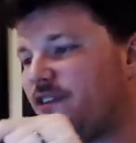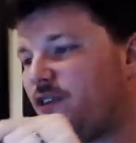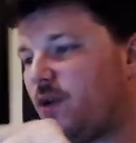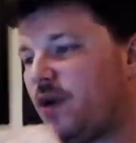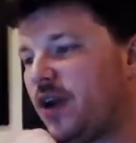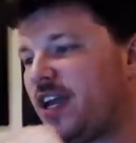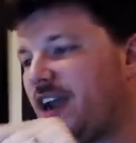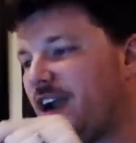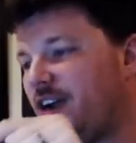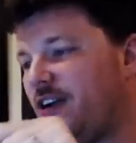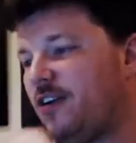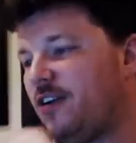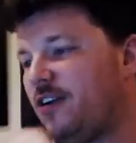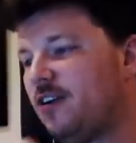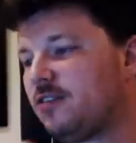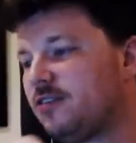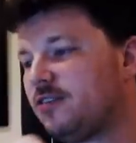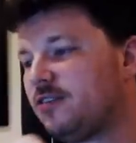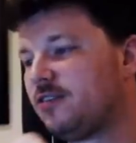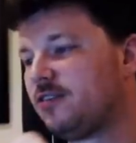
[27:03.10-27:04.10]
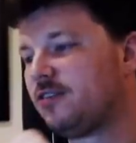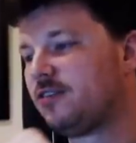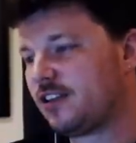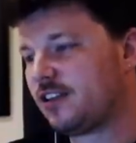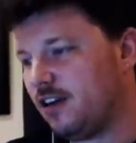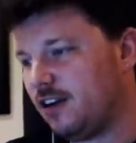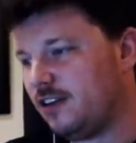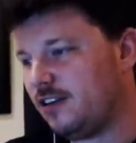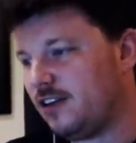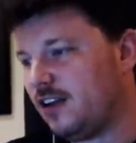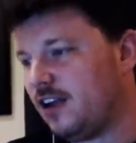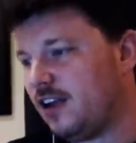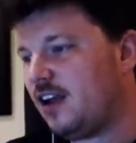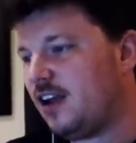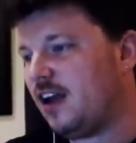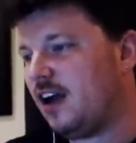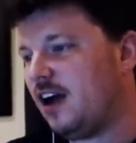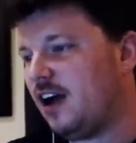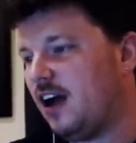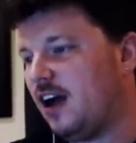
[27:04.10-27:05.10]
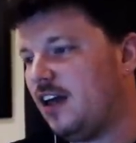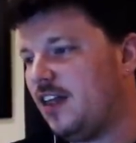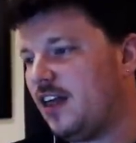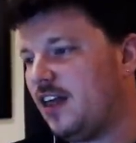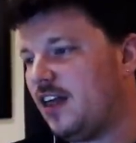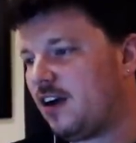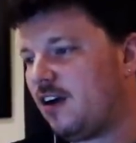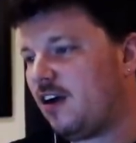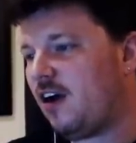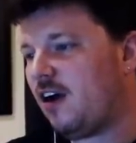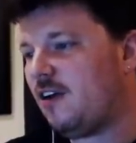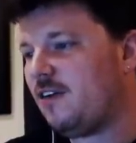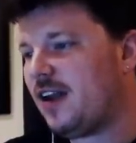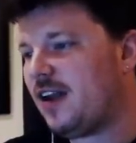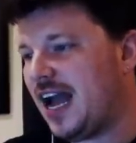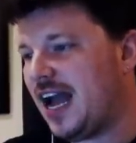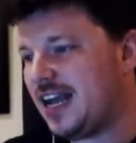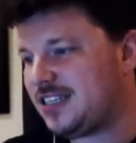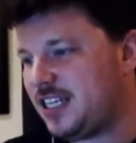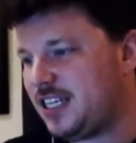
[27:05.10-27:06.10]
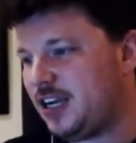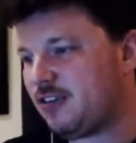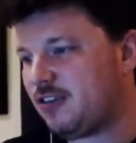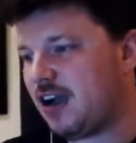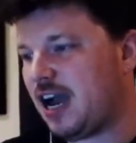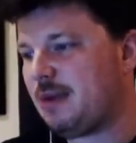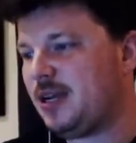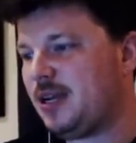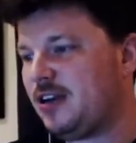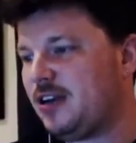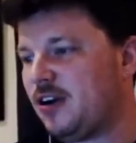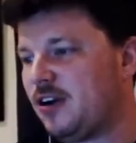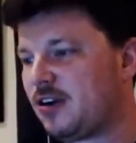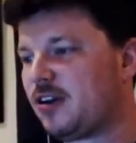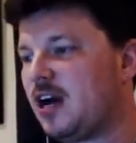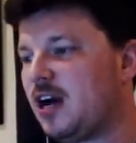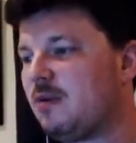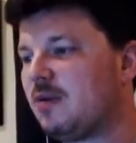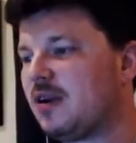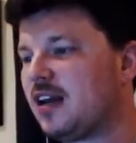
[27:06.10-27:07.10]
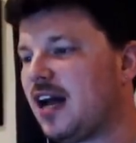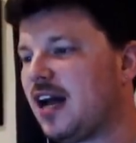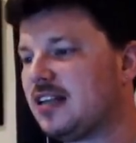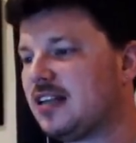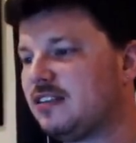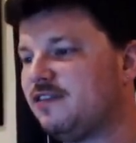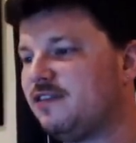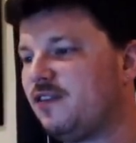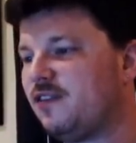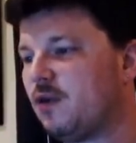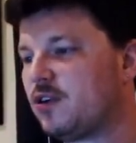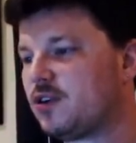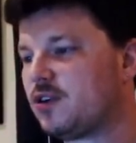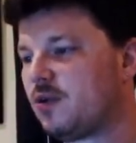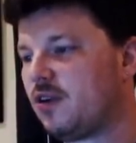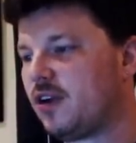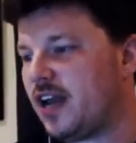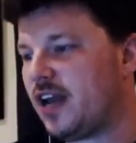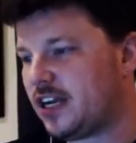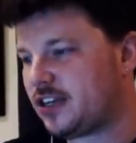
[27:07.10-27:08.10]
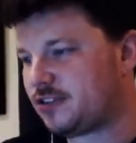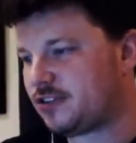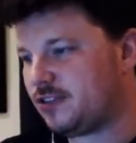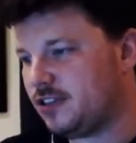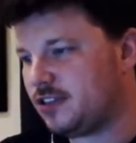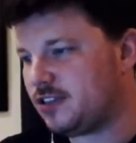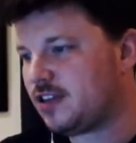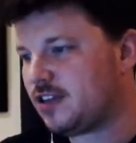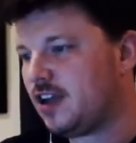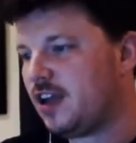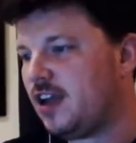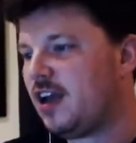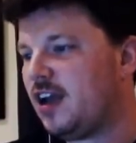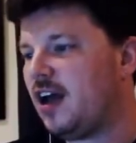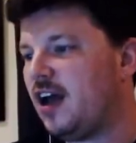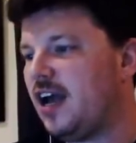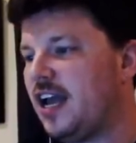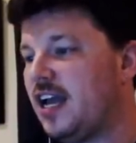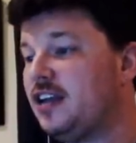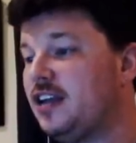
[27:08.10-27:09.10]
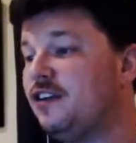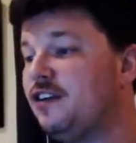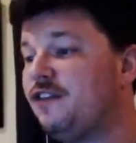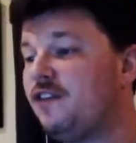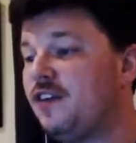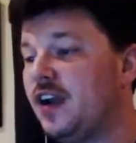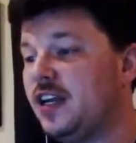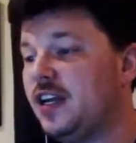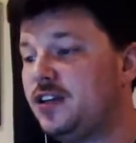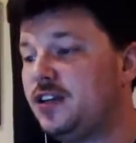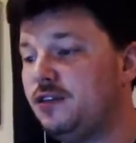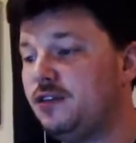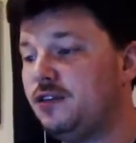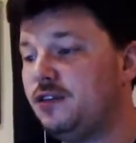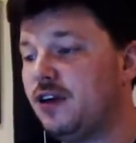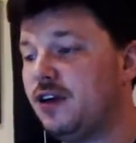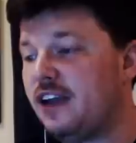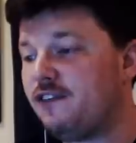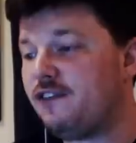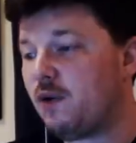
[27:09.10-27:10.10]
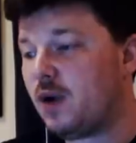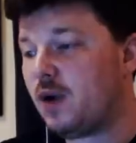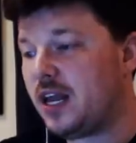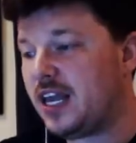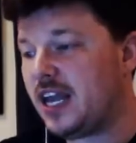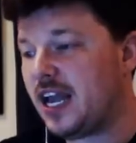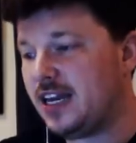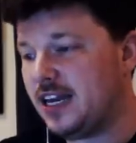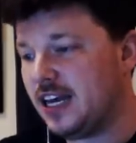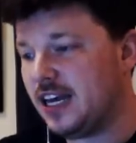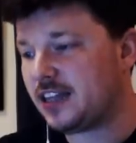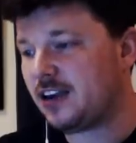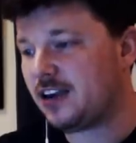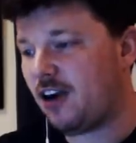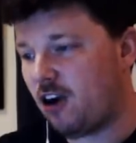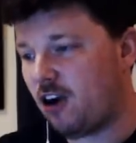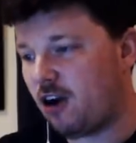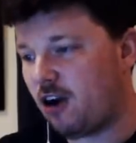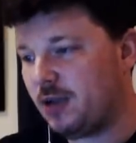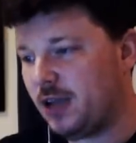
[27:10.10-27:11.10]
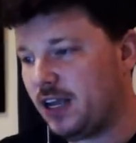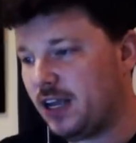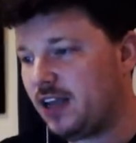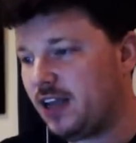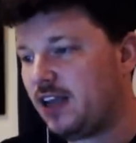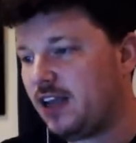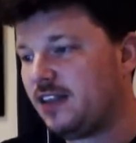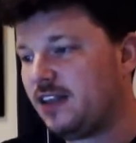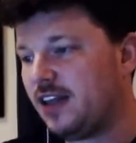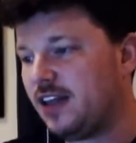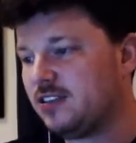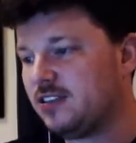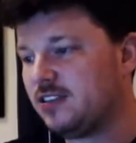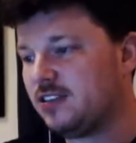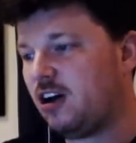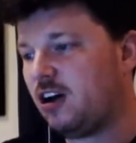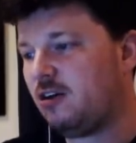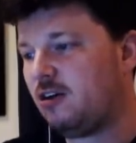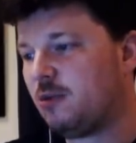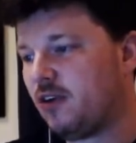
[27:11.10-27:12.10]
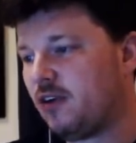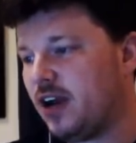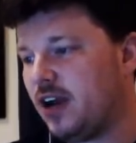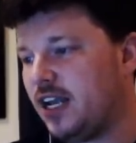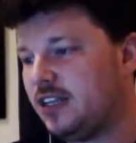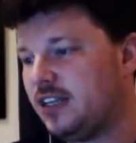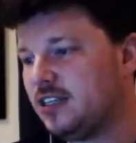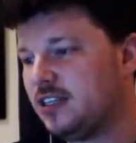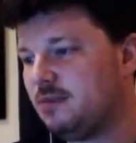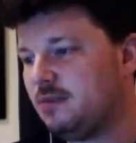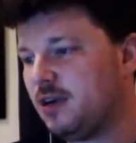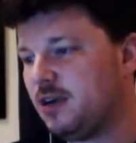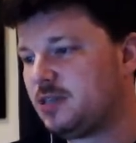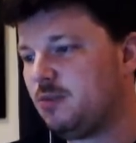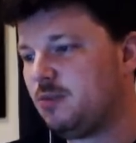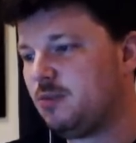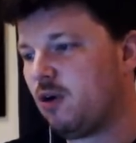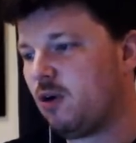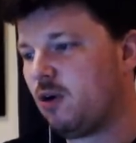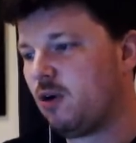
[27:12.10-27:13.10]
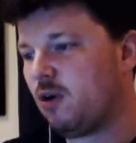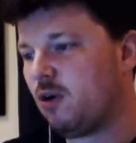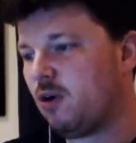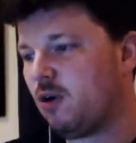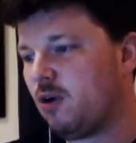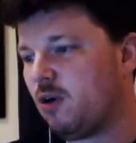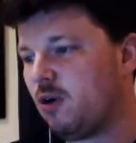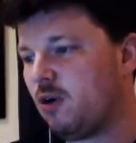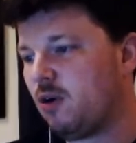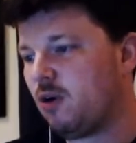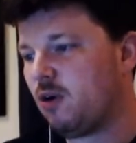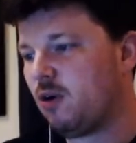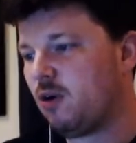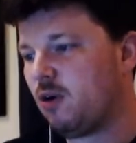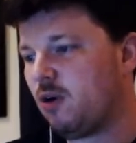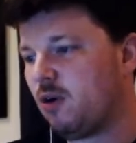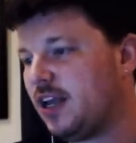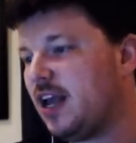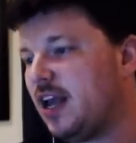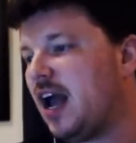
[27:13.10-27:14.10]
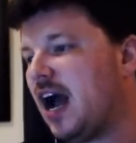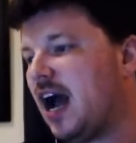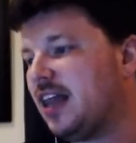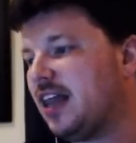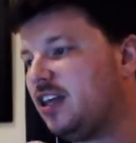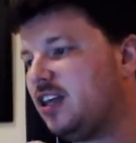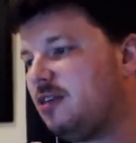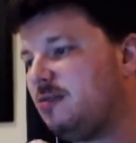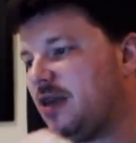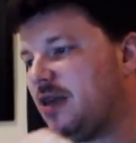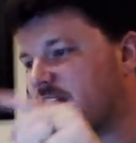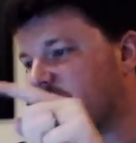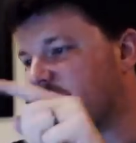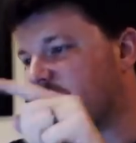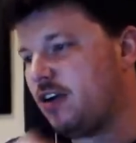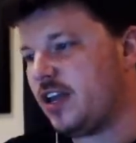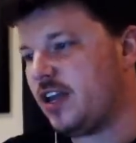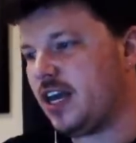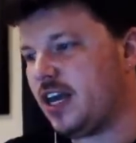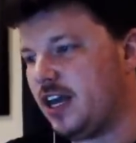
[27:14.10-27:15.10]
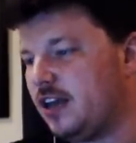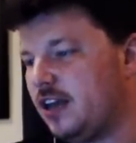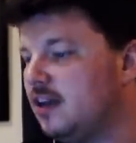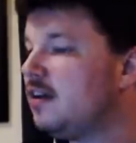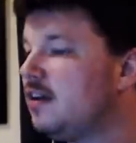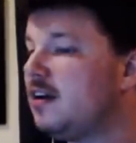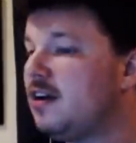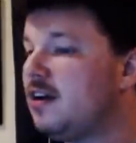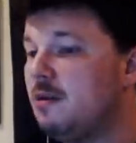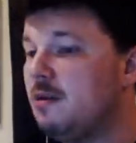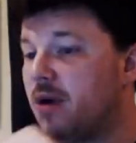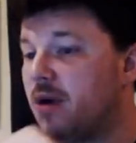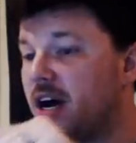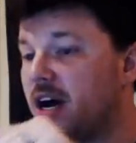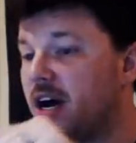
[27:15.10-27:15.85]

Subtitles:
Can I push my 40K Nurgle Death Guard that are all nasty, grimy Nurgle up with lots of Forge World extras into a 40K Death Guard army that is all Marines and much more white? I think you mean 30K.